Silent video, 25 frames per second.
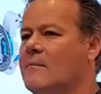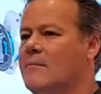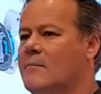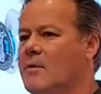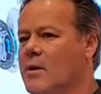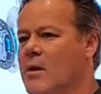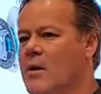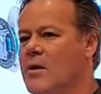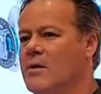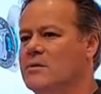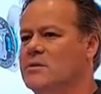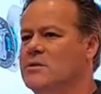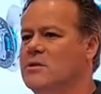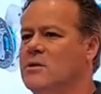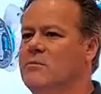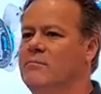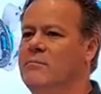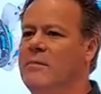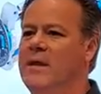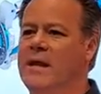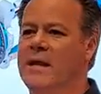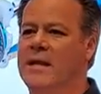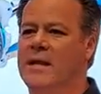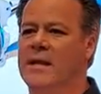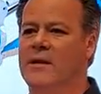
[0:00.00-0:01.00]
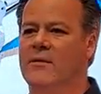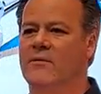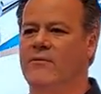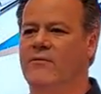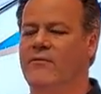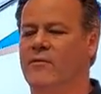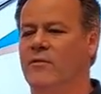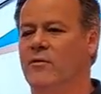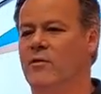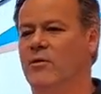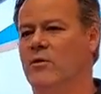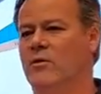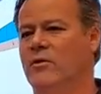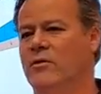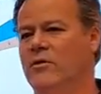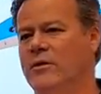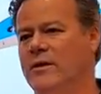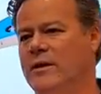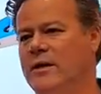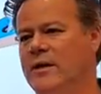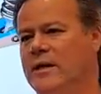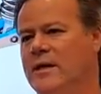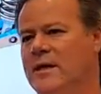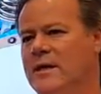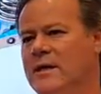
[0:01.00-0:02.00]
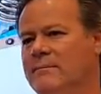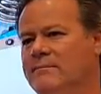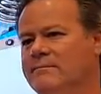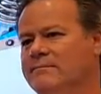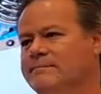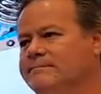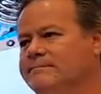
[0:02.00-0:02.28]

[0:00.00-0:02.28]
but also make it for the